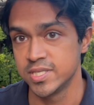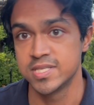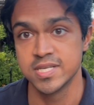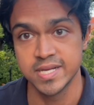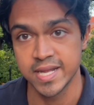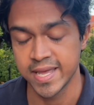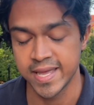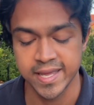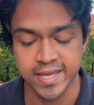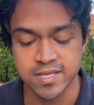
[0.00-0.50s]

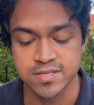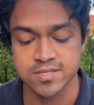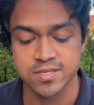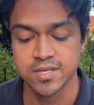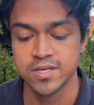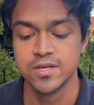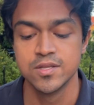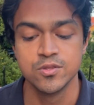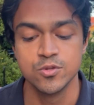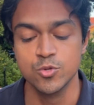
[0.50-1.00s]
today is
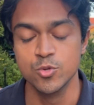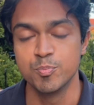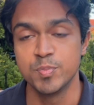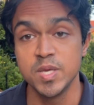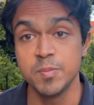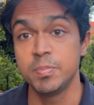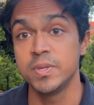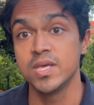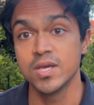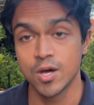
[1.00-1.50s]
through
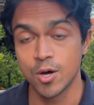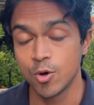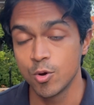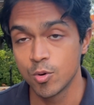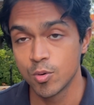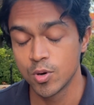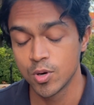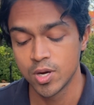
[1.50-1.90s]
PPO,